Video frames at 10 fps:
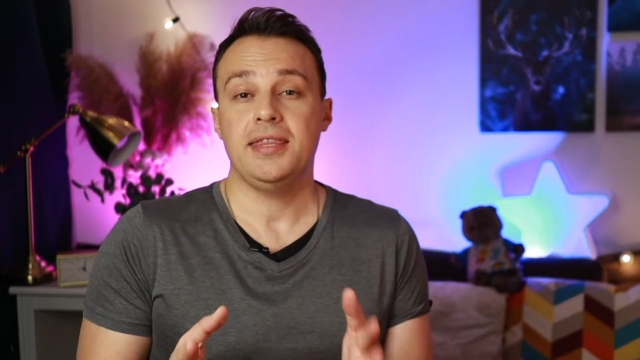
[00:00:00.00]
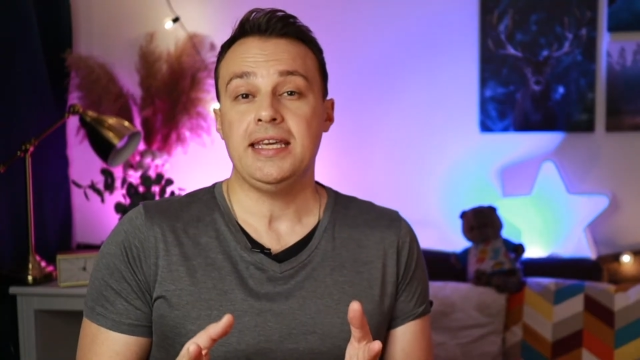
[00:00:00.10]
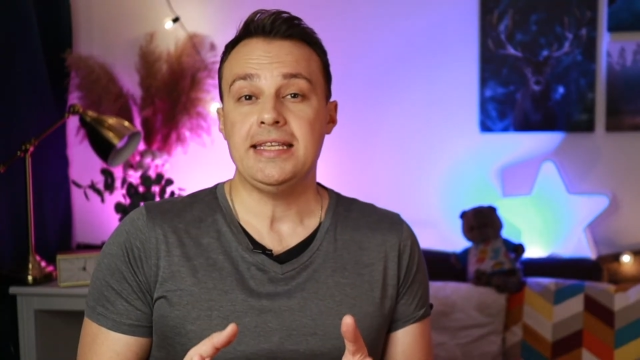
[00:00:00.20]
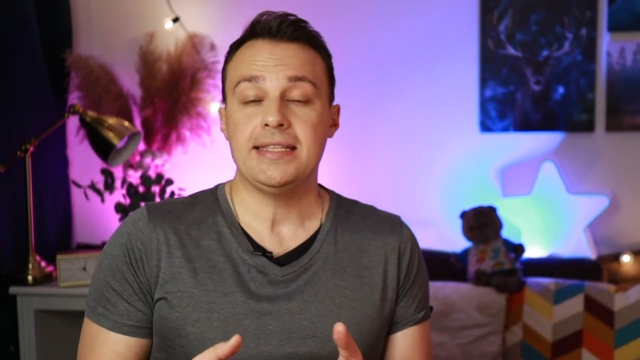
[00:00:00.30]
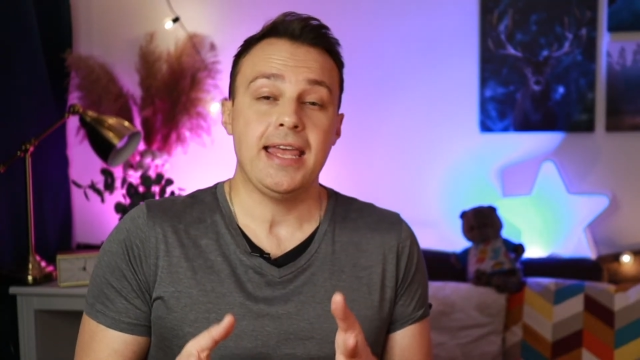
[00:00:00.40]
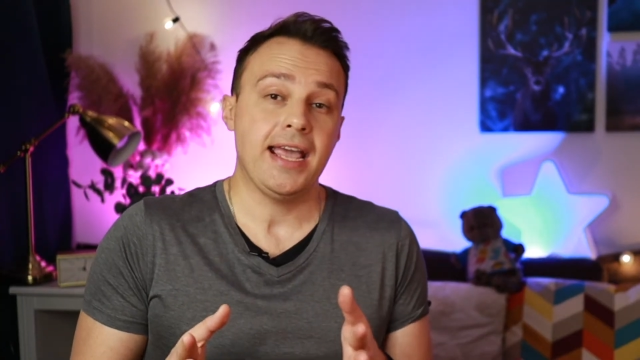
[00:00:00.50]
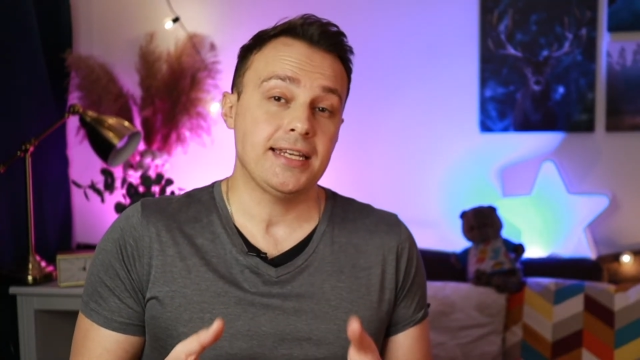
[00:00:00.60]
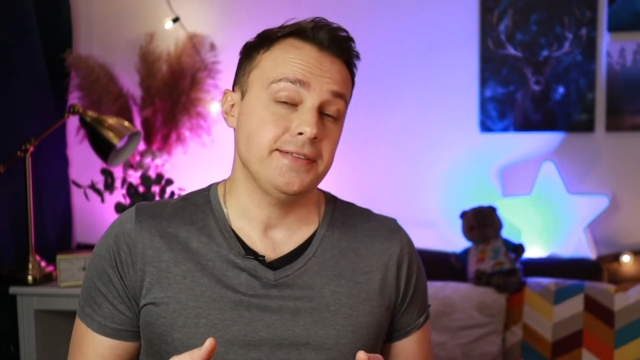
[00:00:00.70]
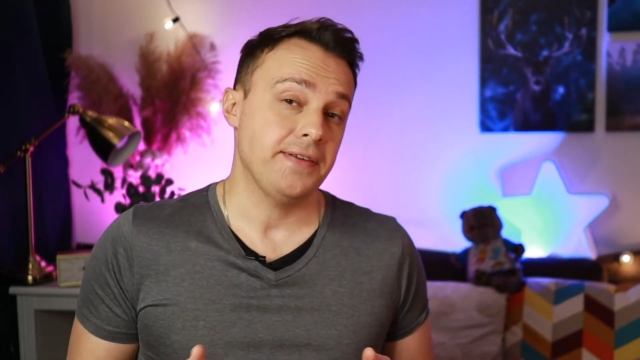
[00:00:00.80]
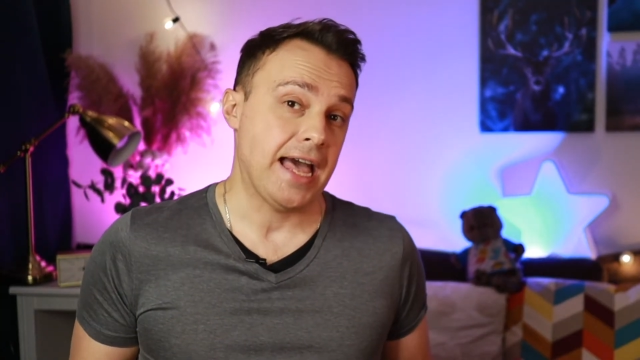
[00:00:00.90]
these
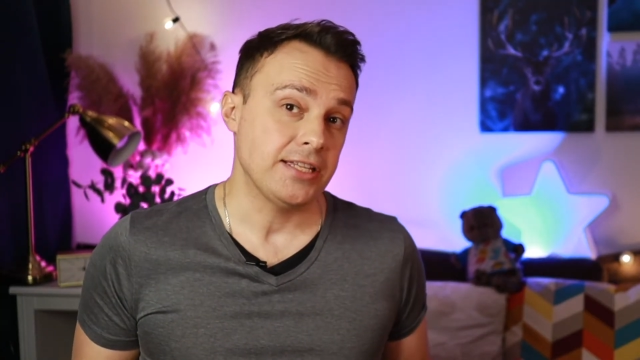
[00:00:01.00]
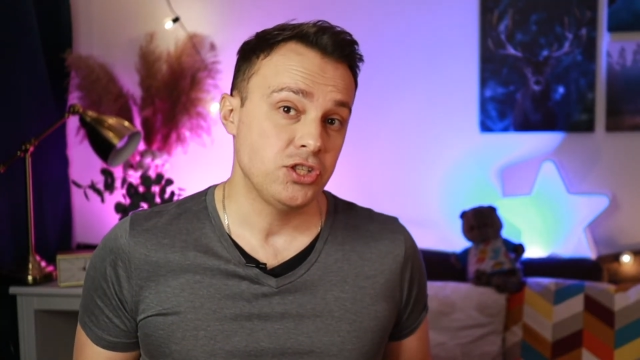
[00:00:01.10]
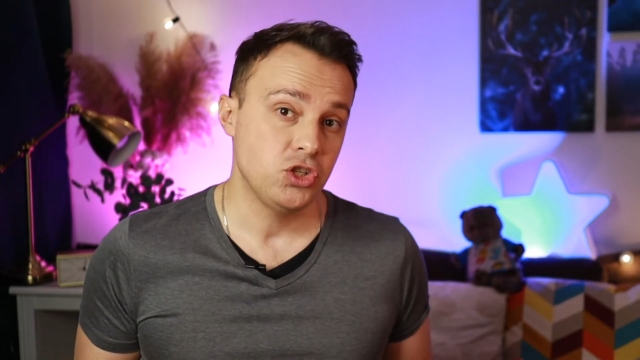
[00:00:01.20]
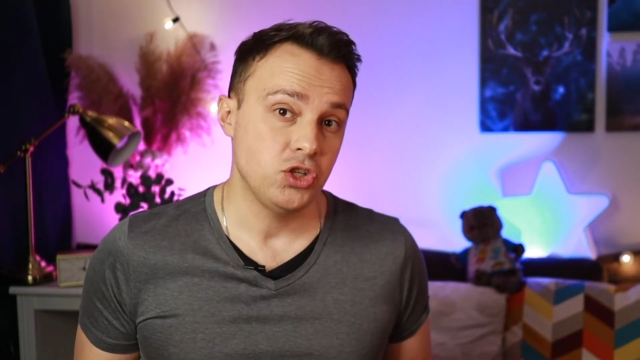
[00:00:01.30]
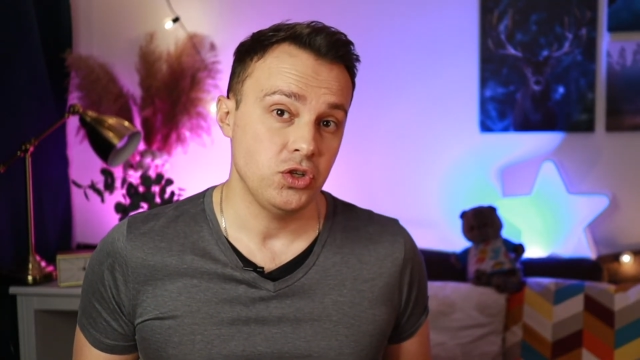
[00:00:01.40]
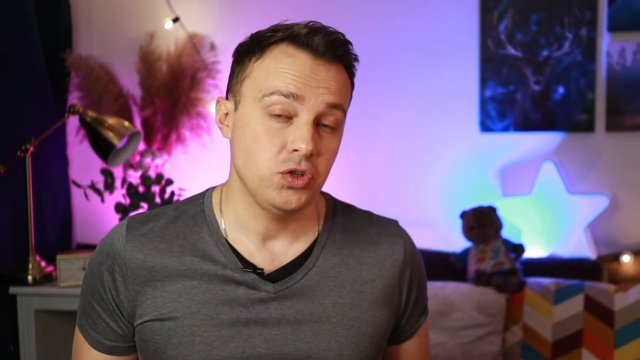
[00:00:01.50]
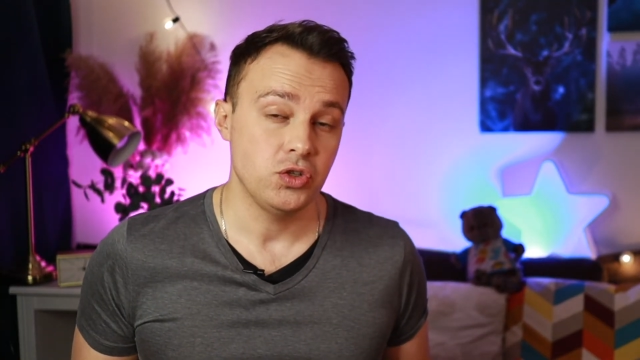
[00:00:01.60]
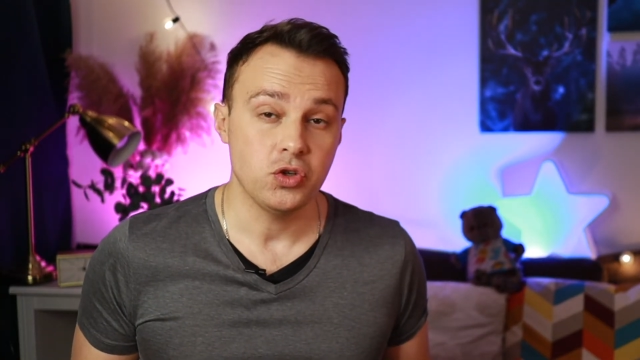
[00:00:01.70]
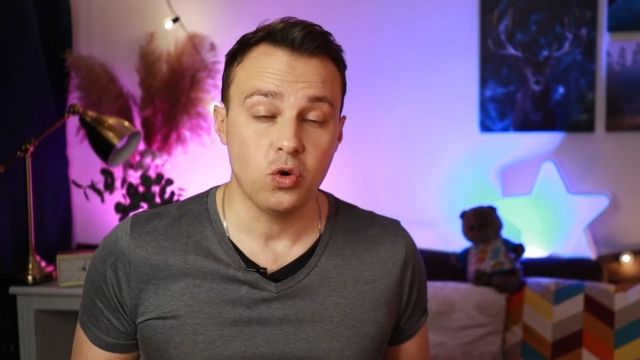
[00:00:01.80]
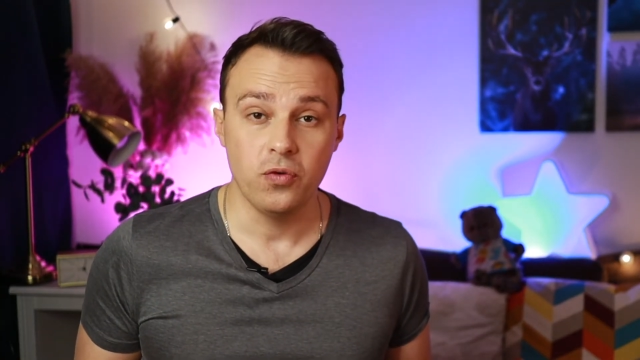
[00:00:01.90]
negative
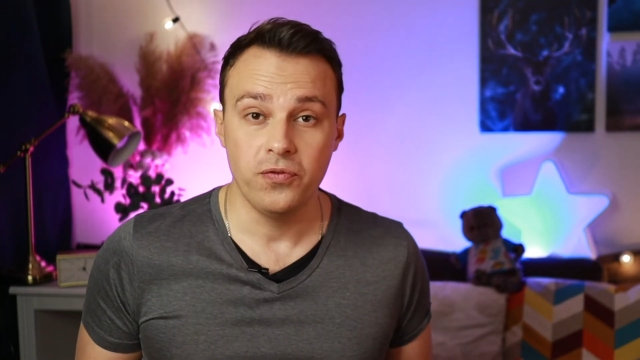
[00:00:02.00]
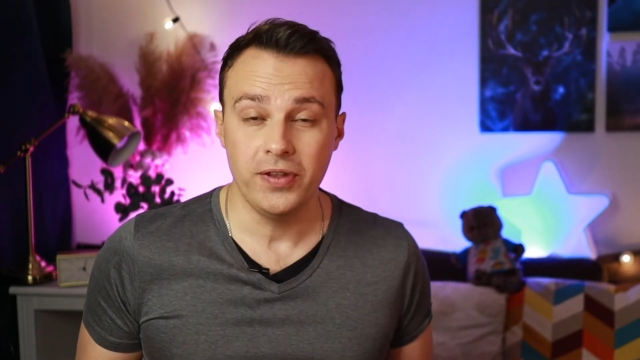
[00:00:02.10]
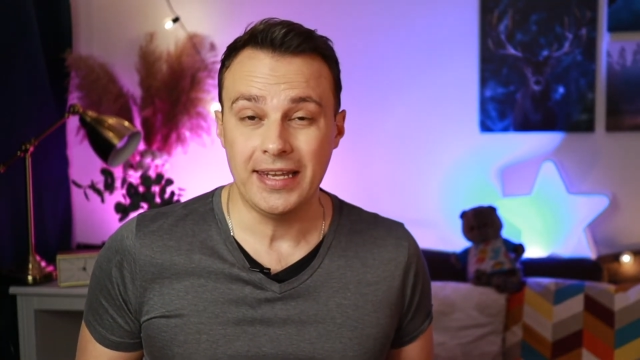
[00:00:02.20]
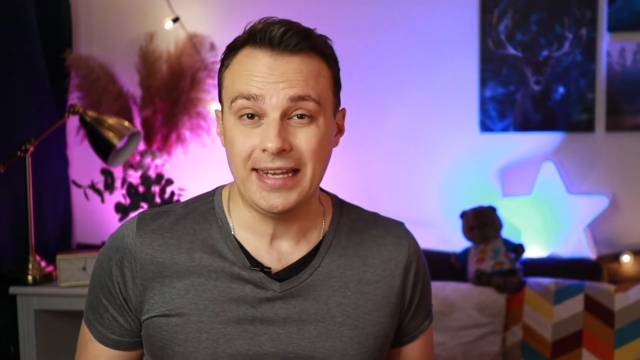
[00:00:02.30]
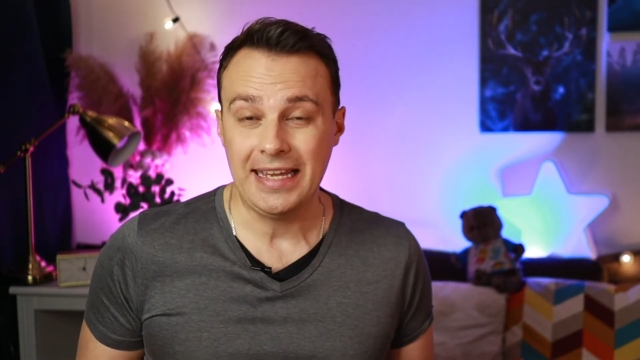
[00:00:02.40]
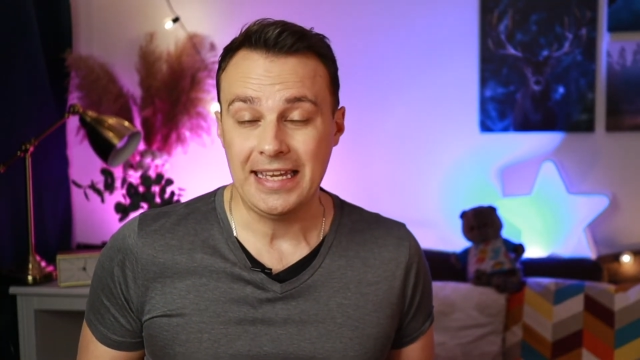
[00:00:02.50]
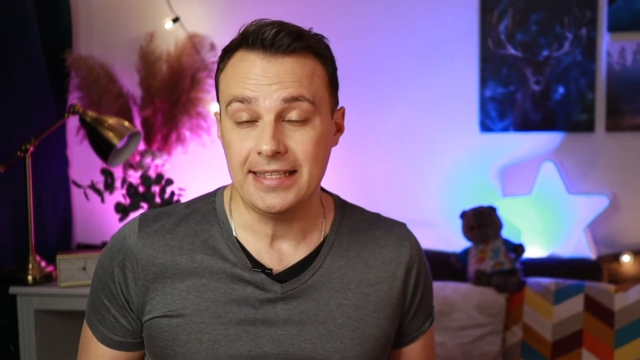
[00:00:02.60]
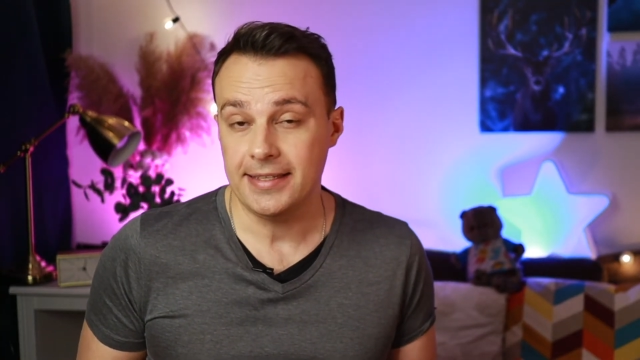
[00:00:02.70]
attitudes often lead